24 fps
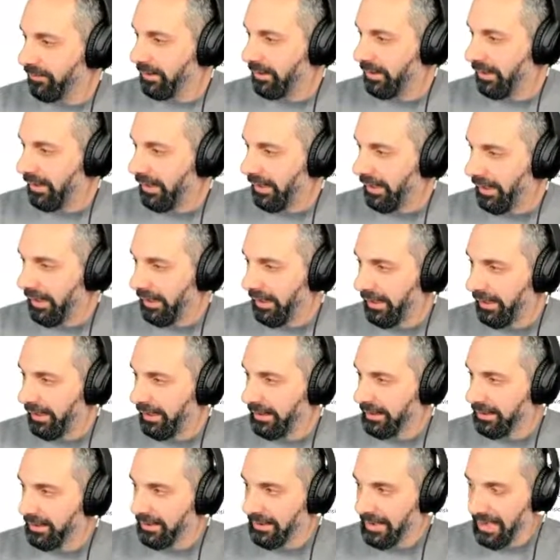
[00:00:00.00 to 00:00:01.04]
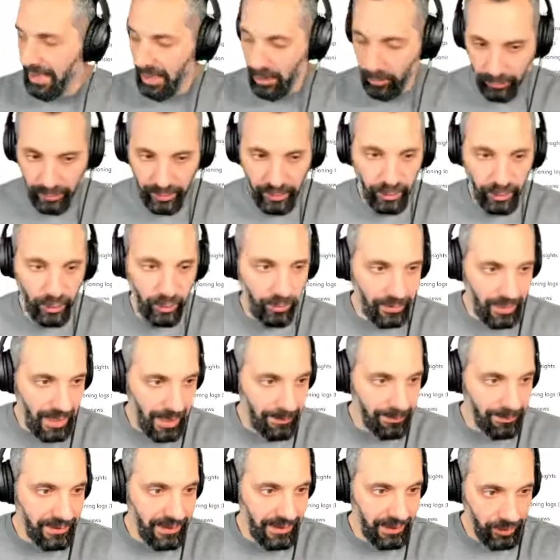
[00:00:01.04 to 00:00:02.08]
And now we need to go and
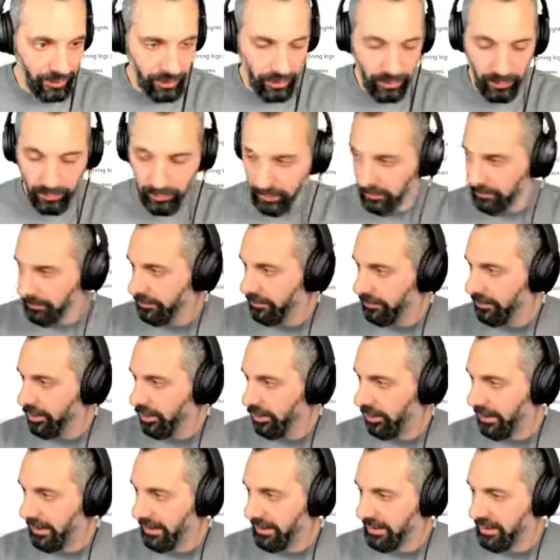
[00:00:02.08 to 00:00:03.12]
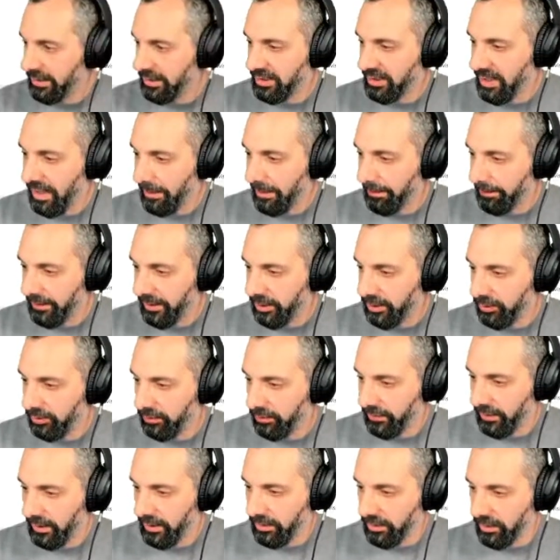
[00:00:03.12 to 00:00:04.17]
update our code. So let's jump into
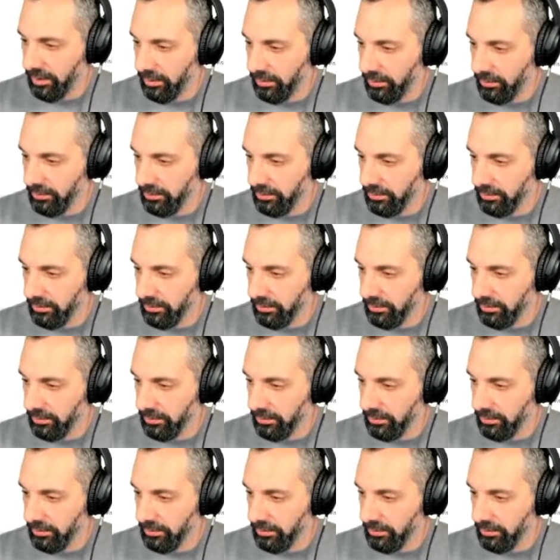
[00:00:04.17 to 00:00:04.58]
VS Code